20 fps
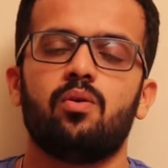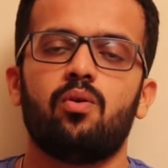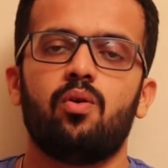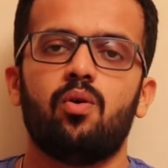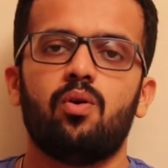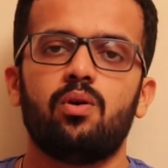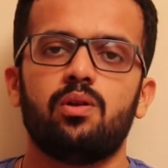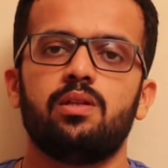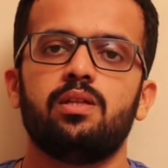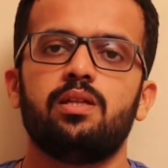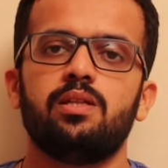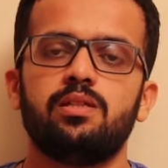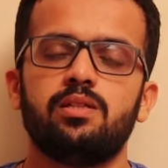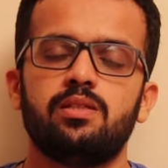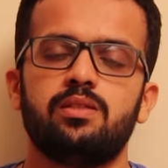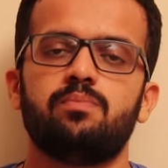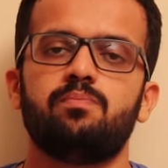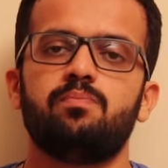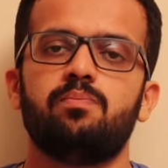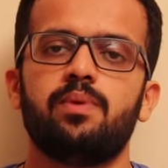all
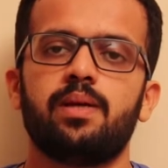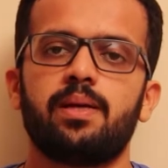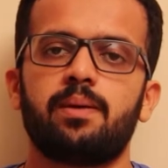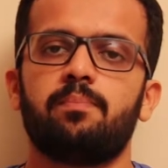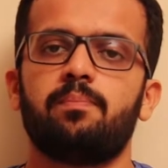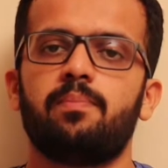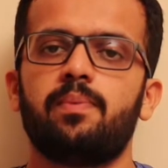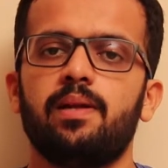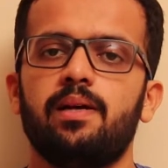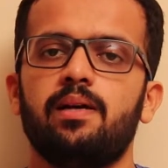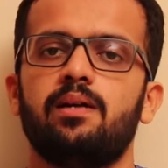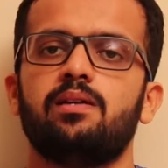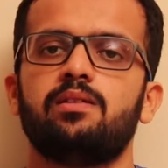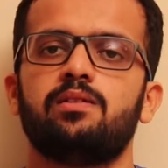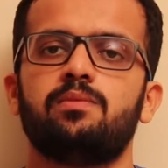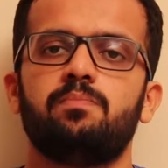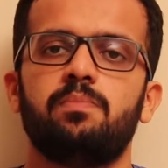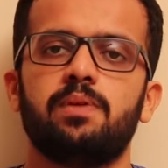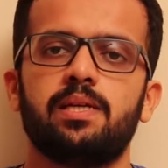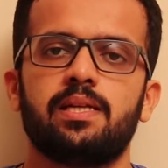these big
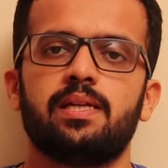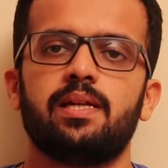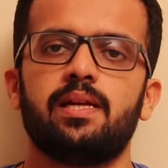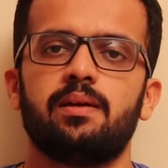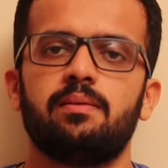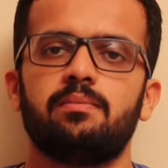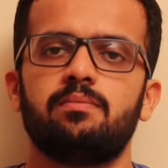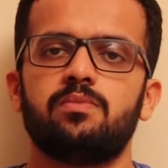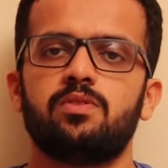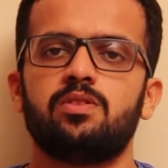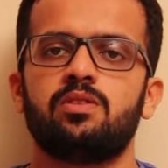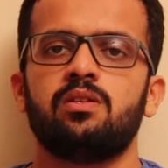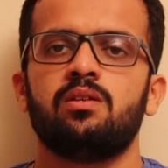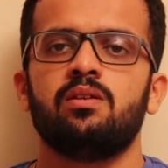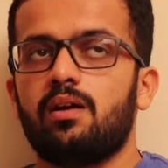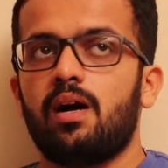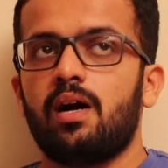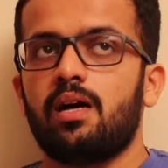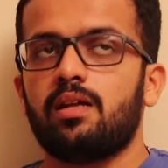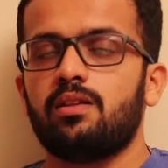players, big names
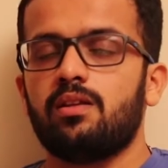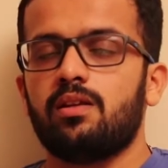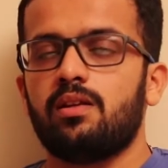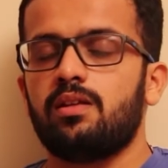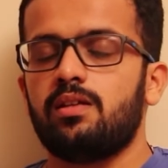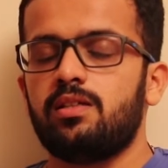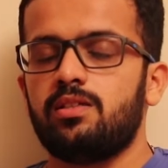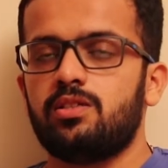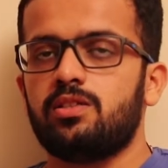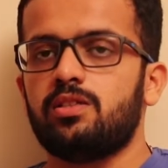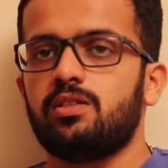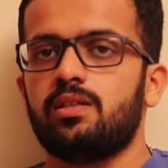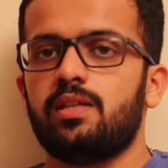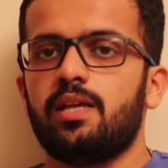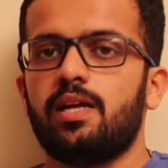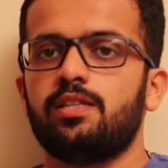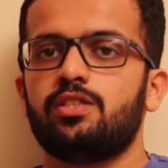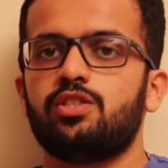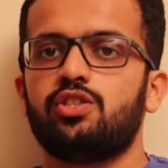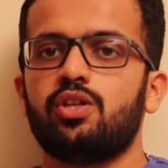are the reason
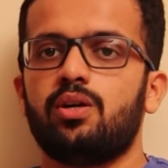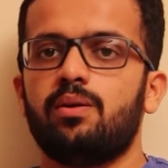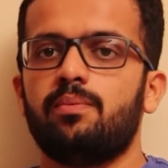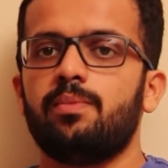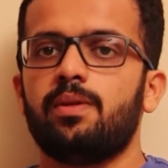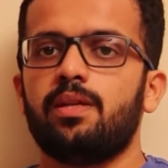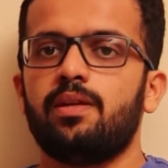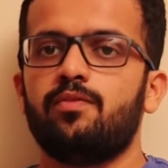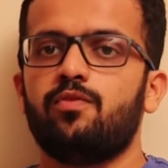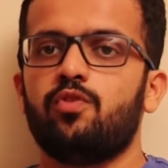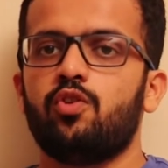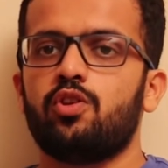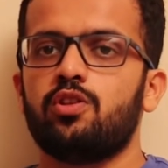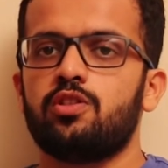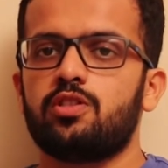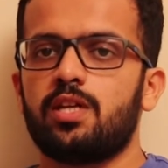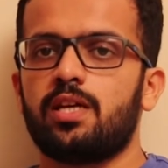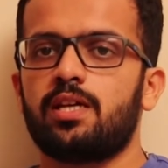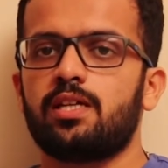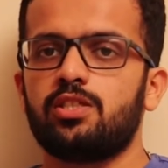that Germany for
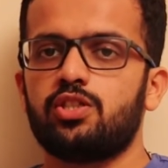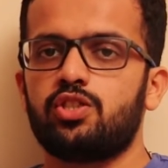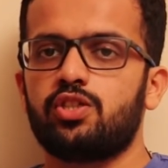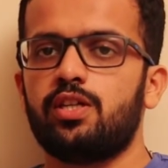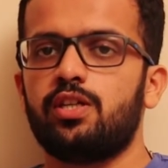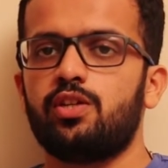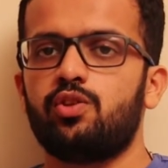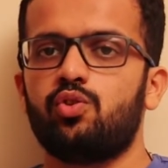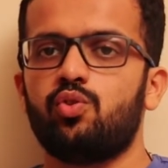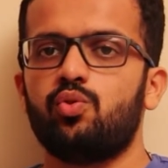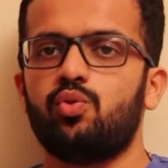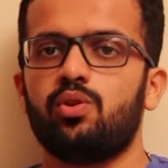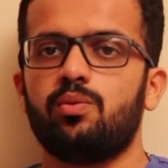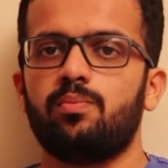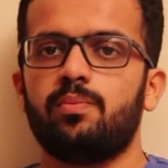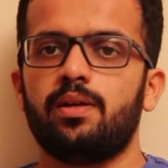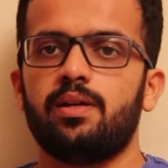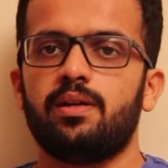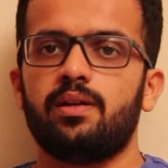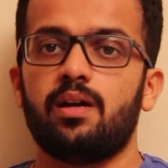the second straight
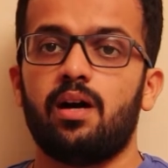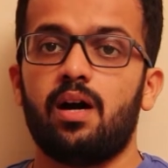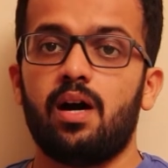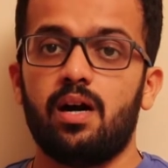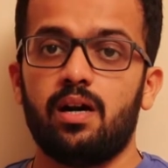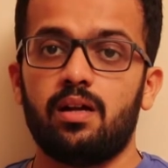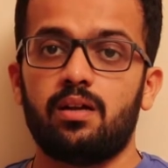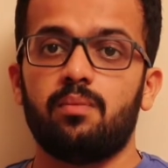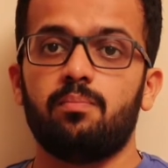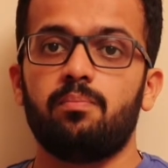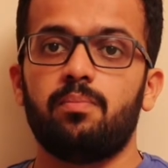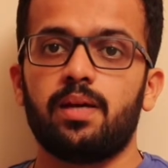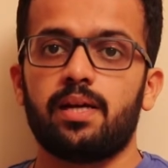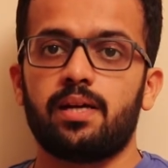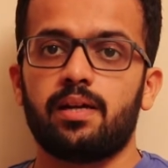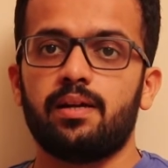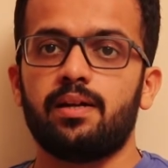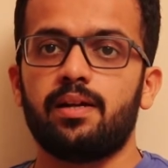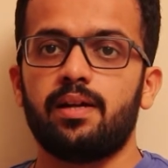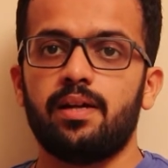tournament are
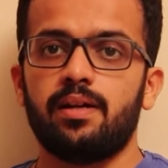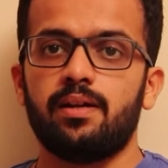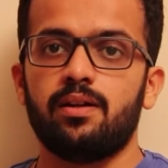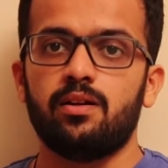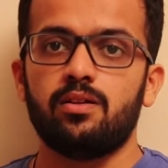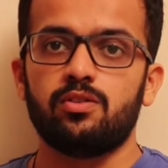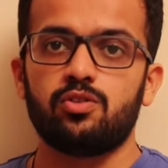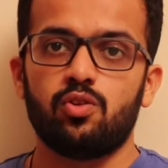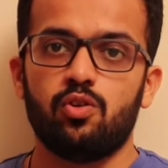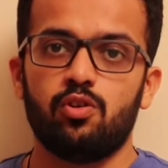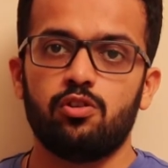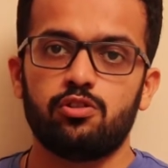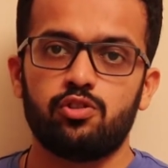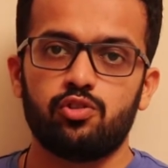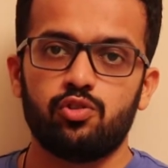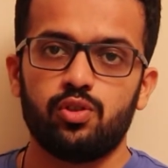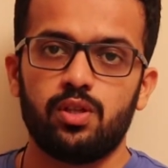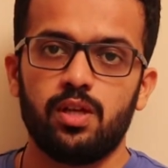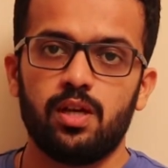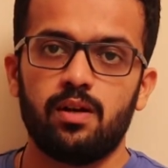big contenders.
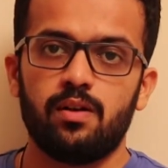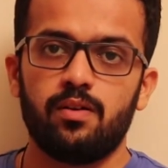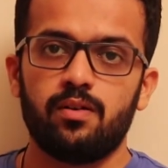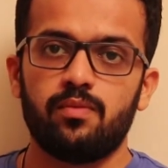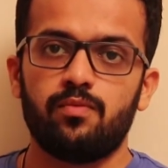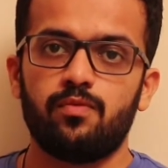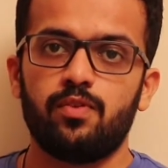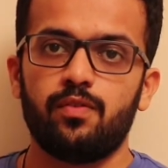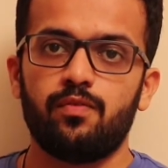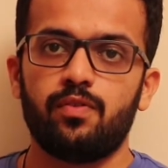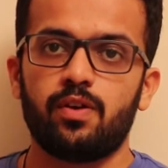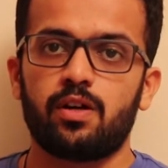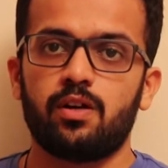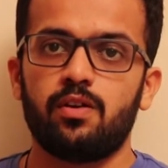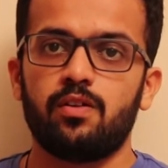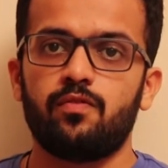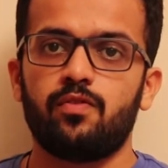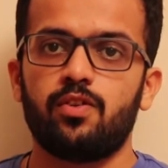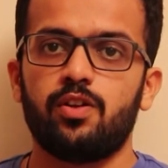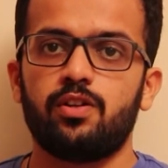Also, their FIFA
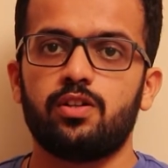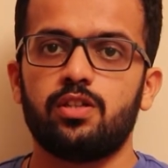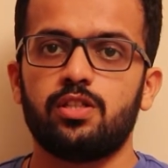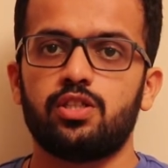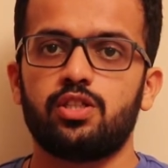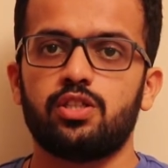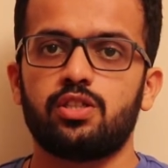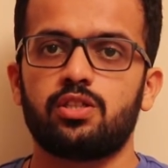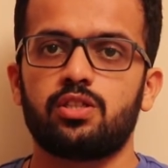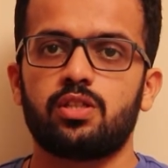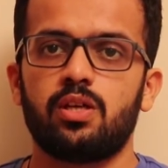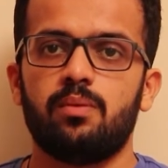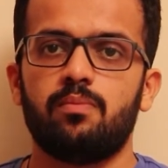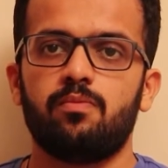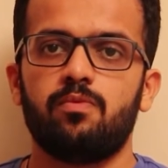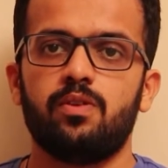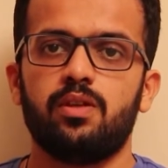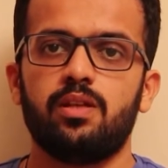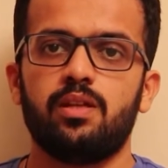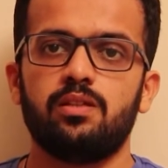Confederations
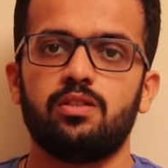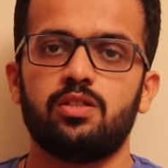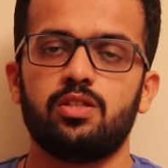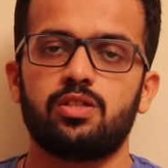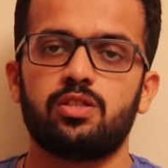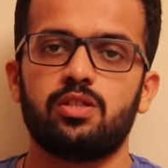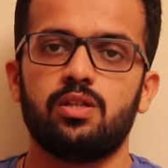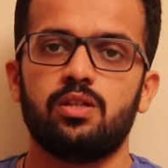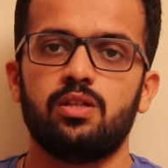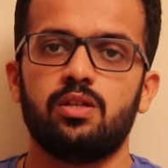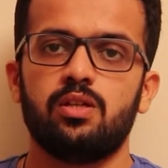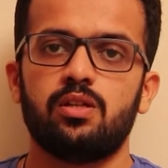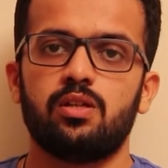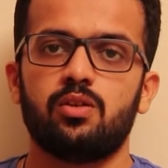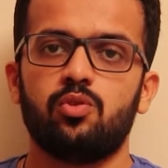Cup win just a year